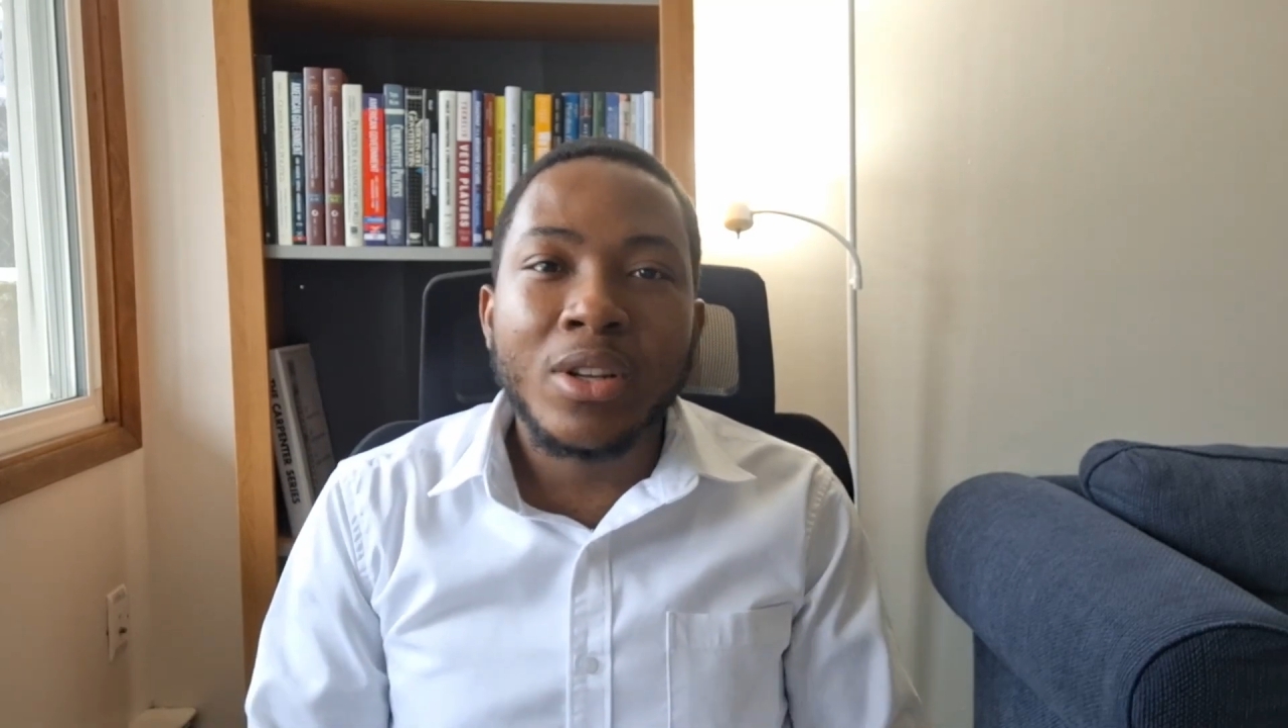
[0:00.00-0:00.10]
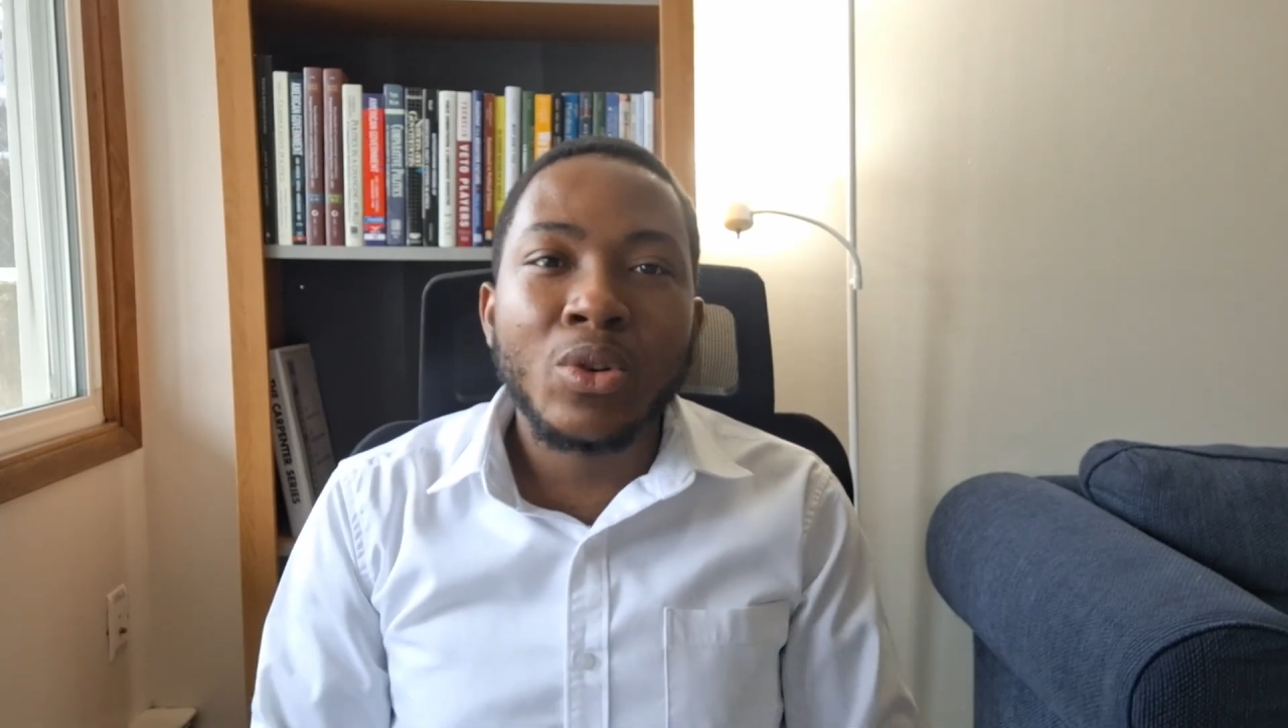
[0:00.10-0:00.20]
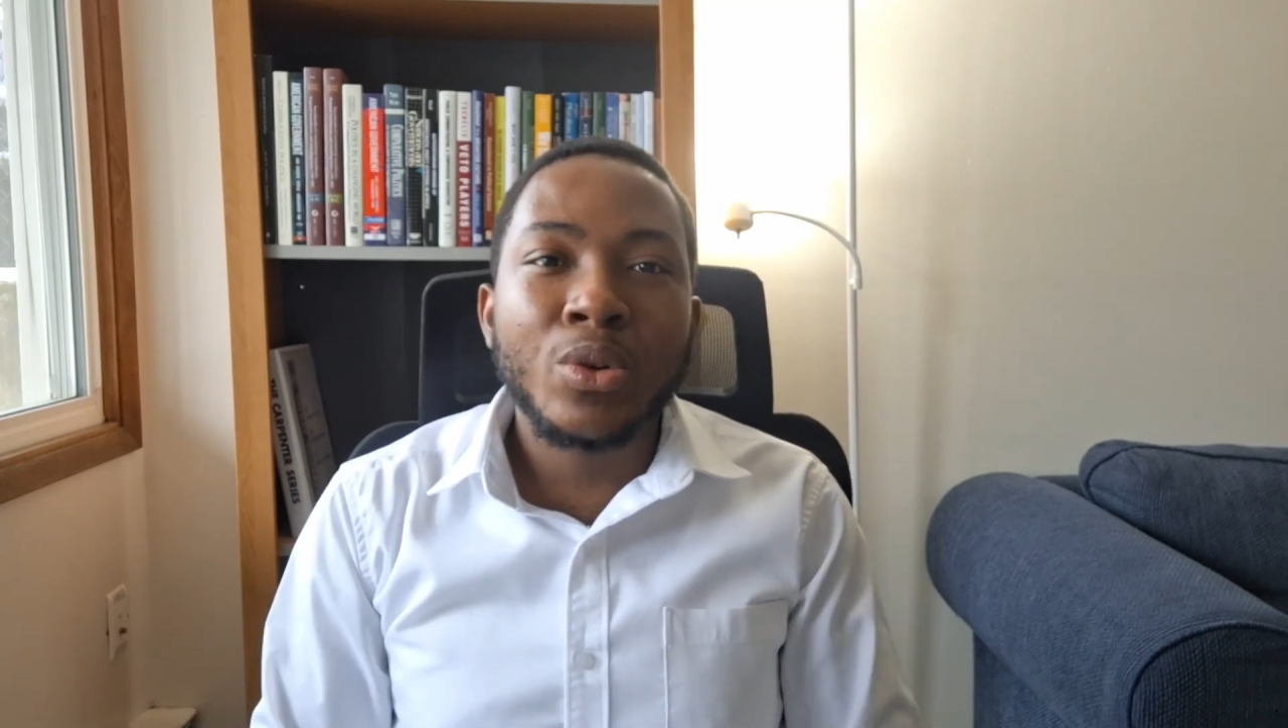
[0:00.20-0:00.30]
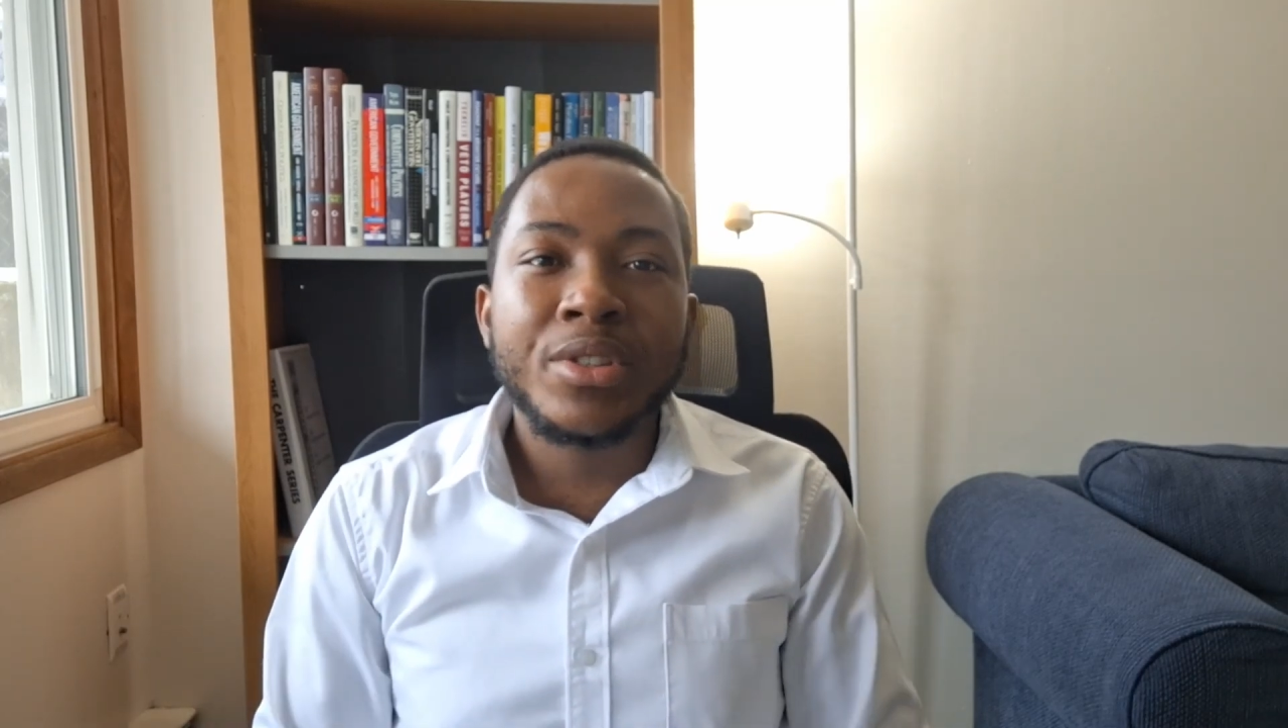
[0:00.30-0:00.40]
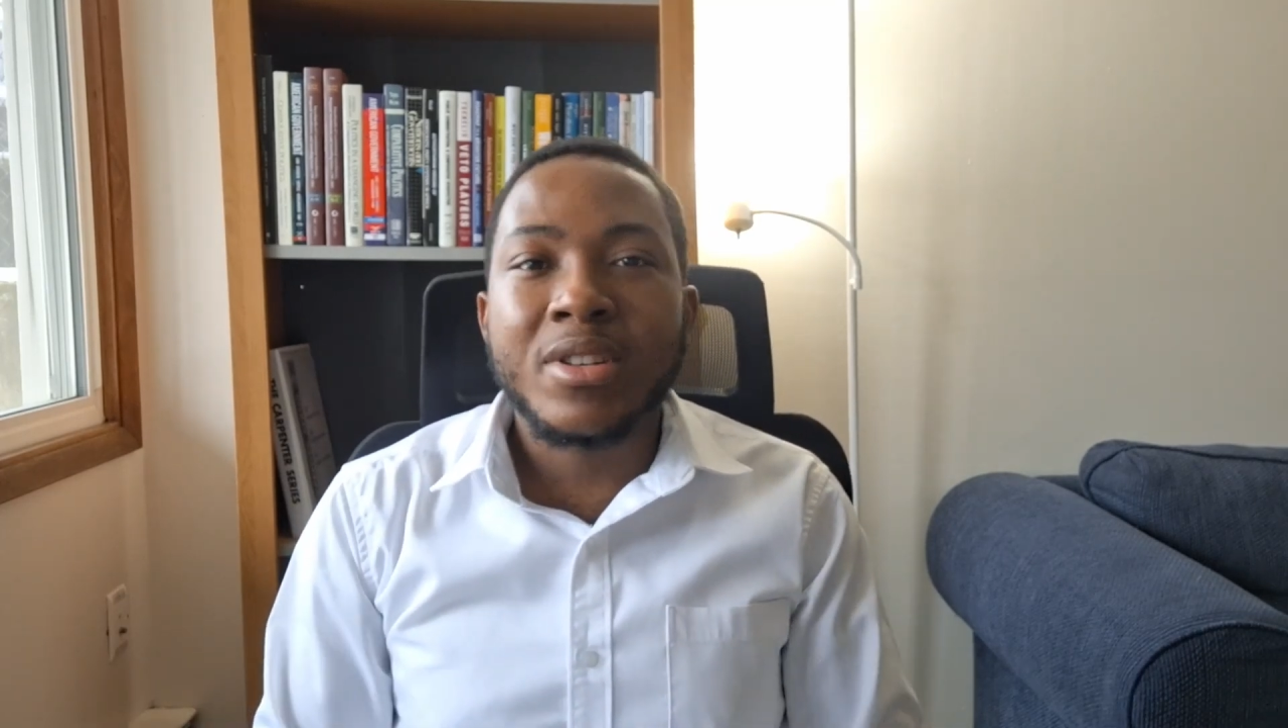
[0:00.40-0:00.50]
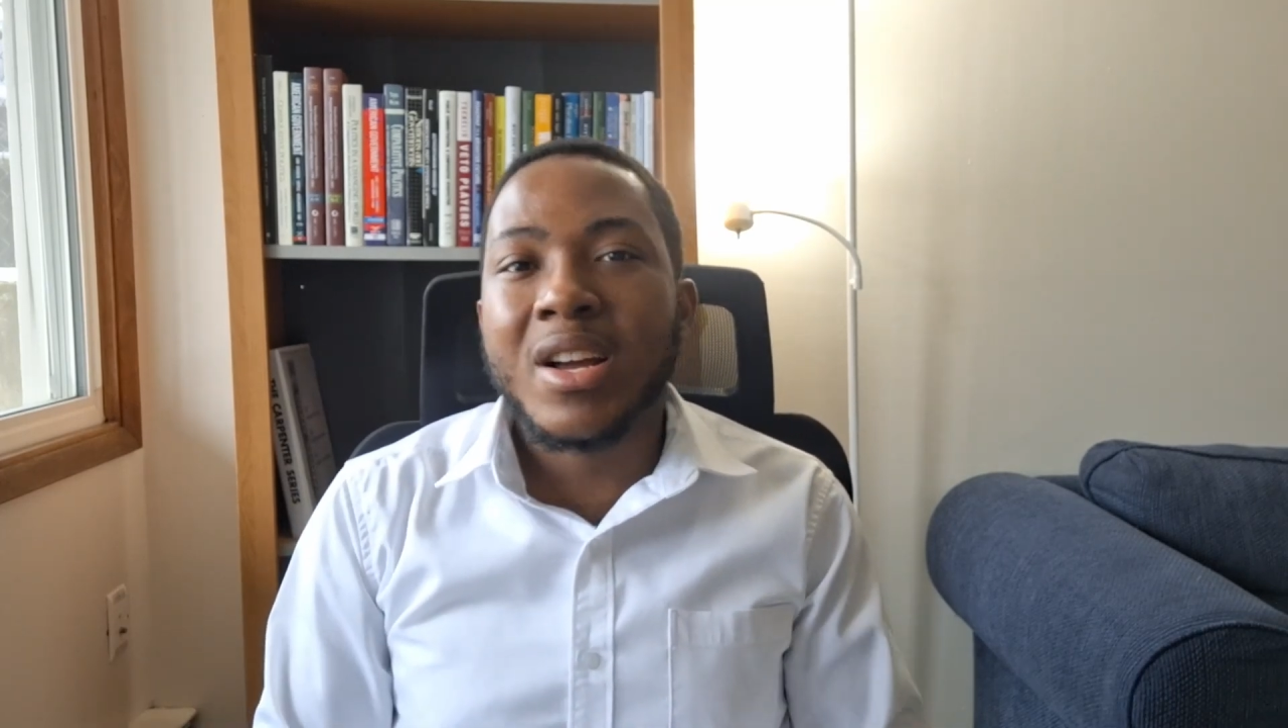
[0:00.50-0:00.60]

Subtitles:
lot in